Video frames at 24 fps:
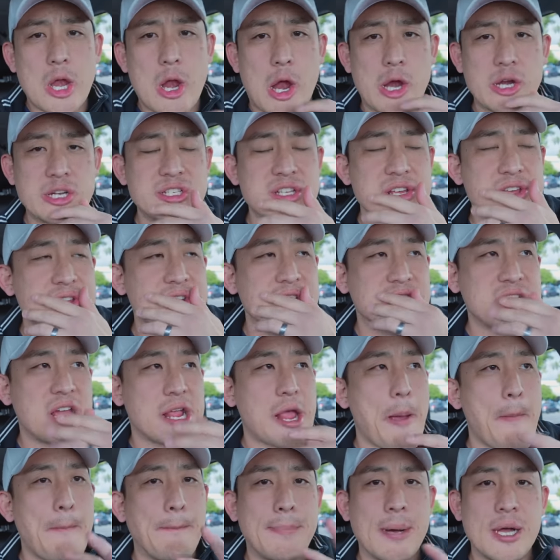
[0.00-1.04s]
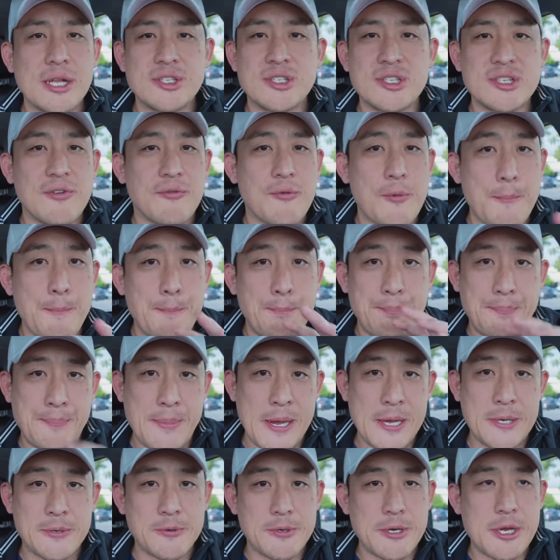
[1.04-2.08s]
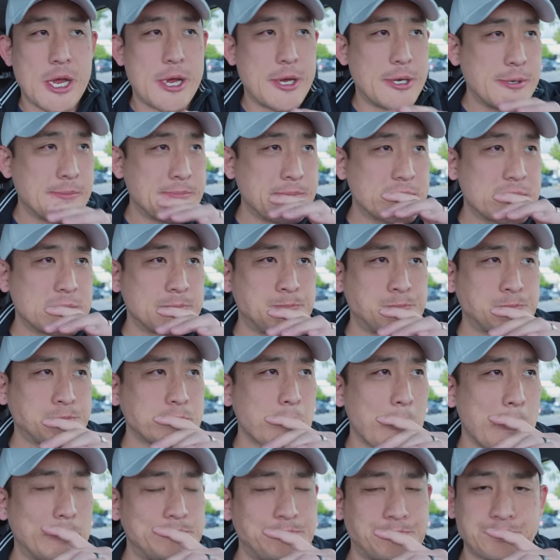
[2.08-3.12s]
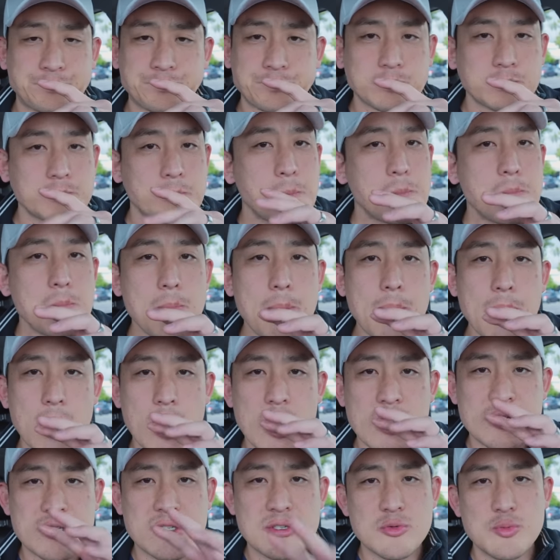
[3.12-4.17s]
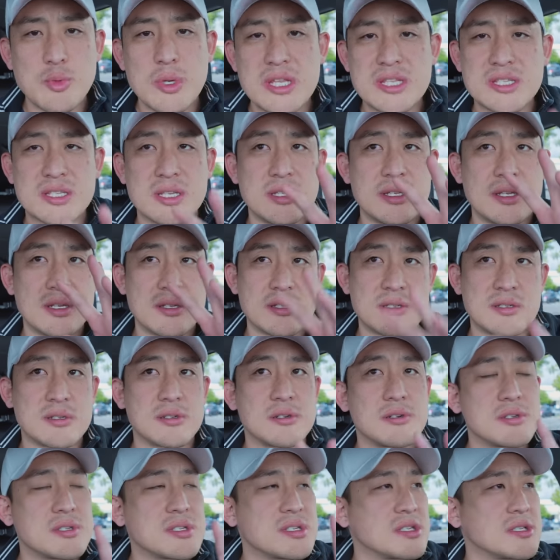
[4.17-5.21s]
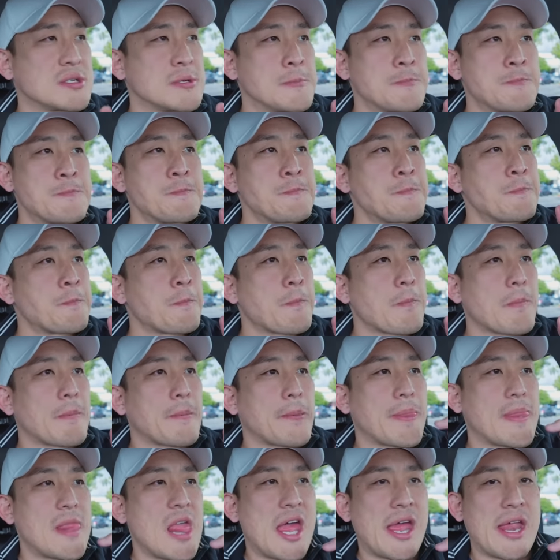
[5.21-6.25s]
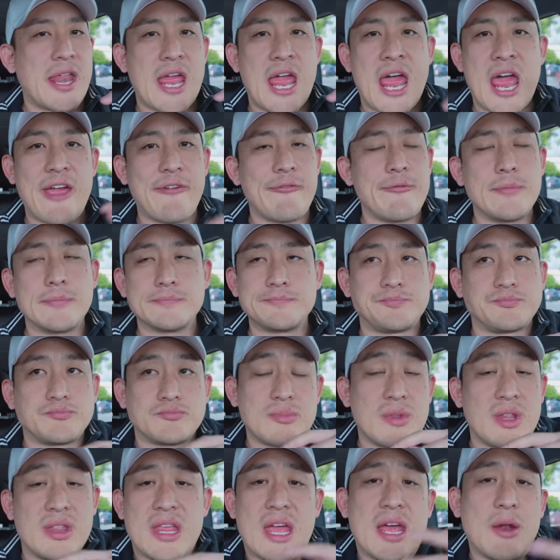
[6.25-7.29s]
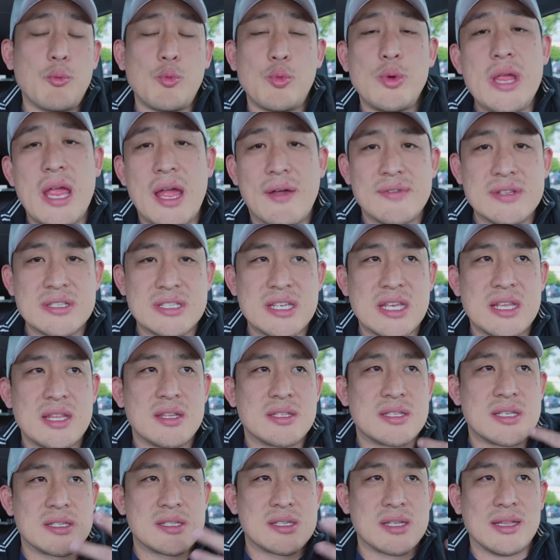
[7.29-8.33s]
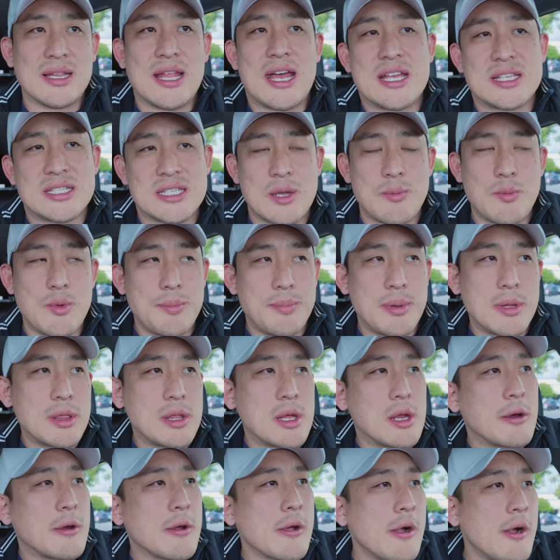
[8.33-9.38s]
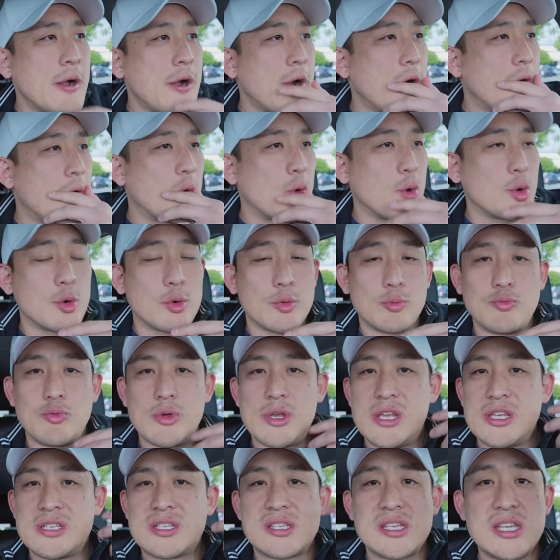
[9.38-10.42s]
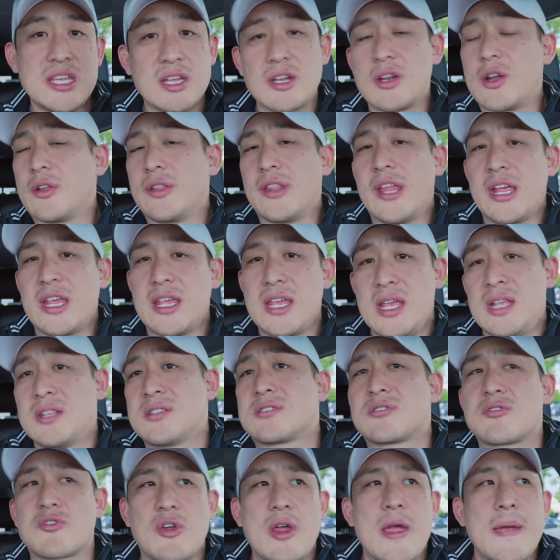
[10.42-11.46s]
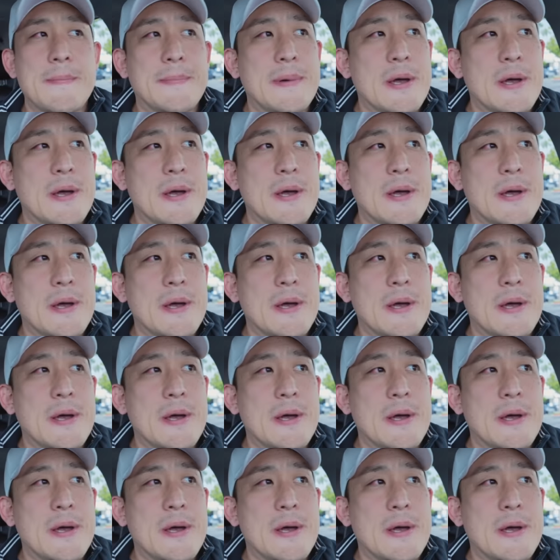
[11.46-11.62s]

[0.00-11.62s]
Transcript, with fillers: honestly, there's like a bunch of different bakery items, sweets and desserts that we haven't seen since the last time we've been there, or we see it on like Instagram